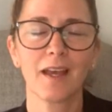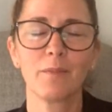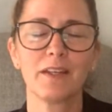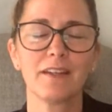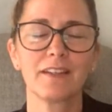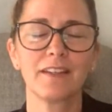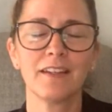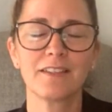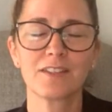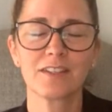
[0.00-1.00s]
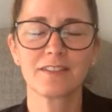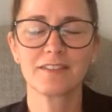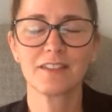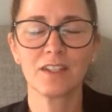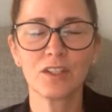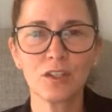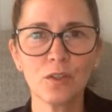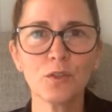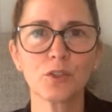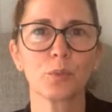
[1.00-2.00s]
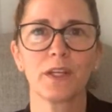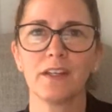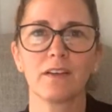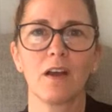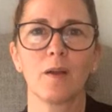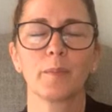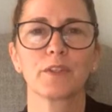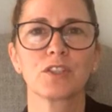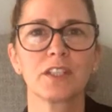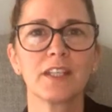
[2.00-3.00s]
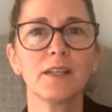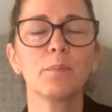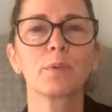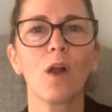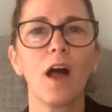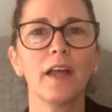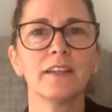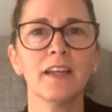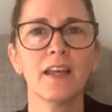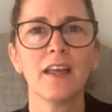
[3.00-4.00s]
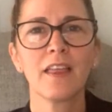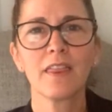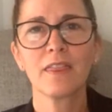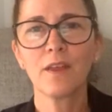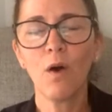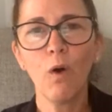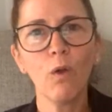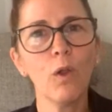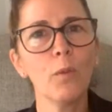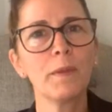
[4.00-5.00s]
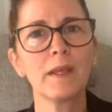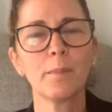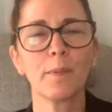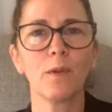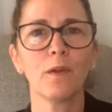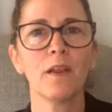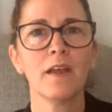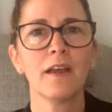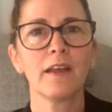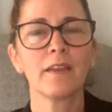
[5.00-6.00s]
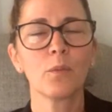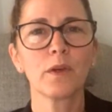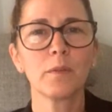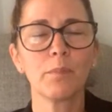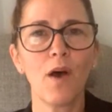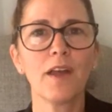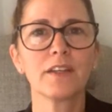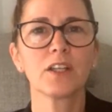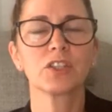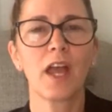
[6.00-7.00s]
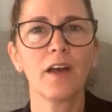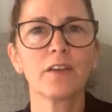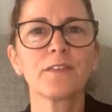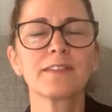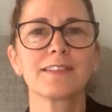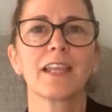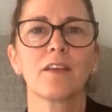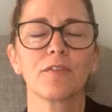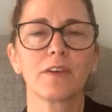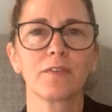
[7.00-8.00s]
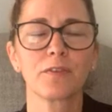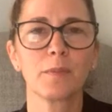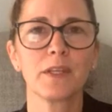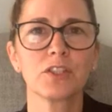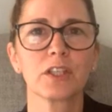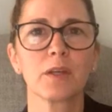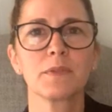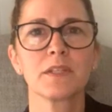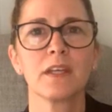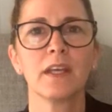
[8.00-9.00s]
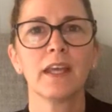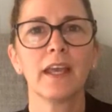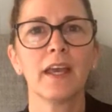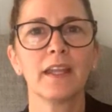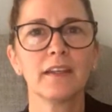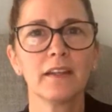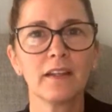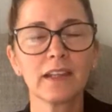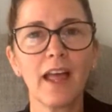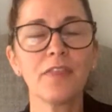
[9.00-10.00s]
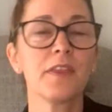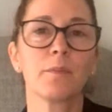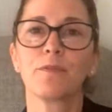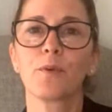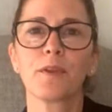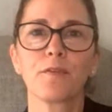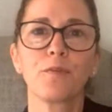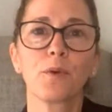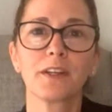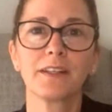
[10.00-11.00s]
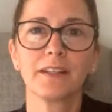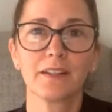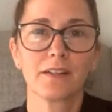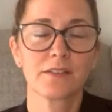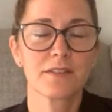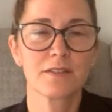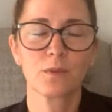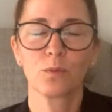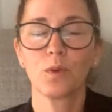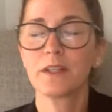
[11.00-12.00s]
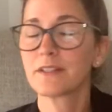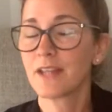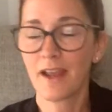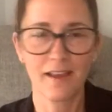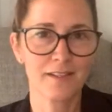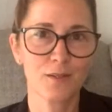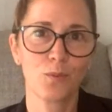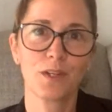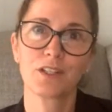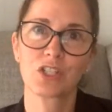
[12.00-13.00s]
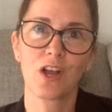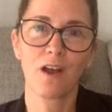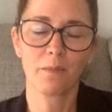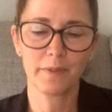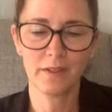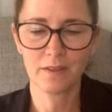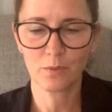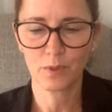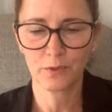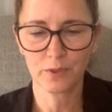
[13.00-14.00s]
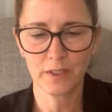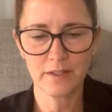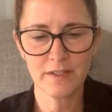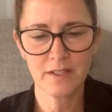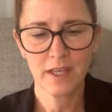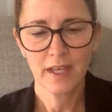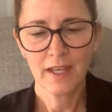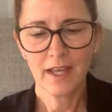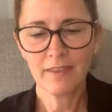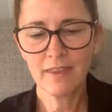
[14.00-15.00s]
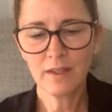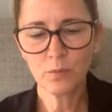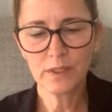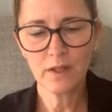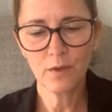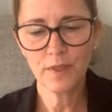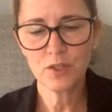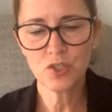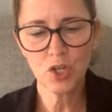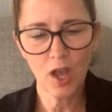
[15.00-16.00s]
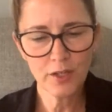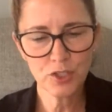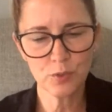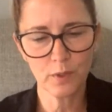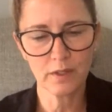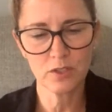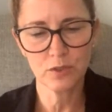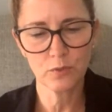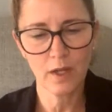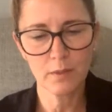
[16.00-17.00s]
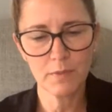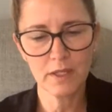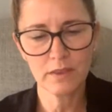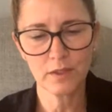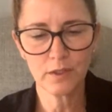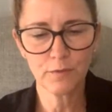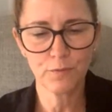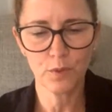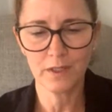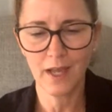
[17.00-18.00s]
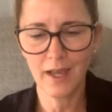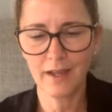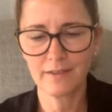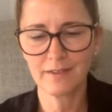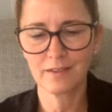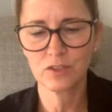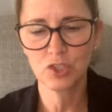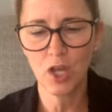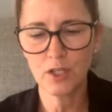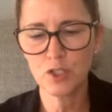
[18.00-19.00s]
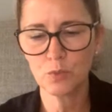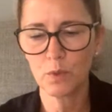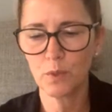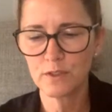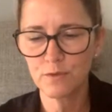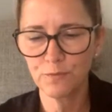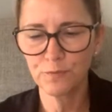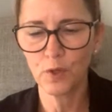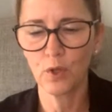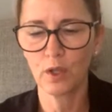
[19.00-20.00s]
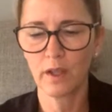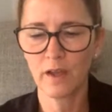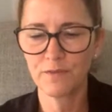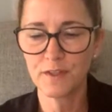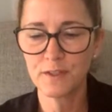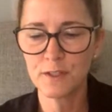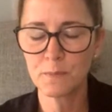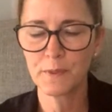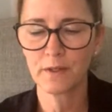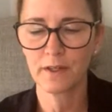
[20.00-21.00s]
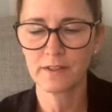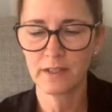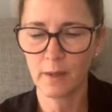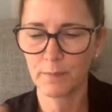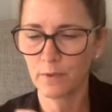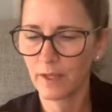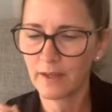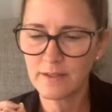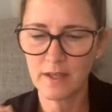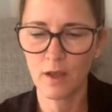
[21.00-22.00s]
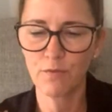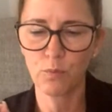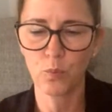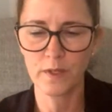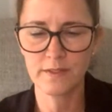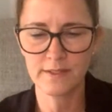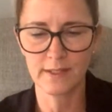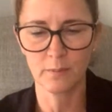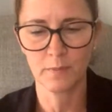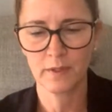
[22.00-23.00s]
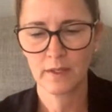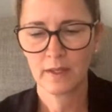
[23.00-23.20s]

I mean, it, it's just huge what he accomplished. He brought the whole people that were in bondage out of slavery from Egypt and led them for the 40 years. What a task, what a job in the wilderness. And then we know that Joshua, Deuteronomy 34 9 says, Joshua was full of the spirit, capital S, of wisdom.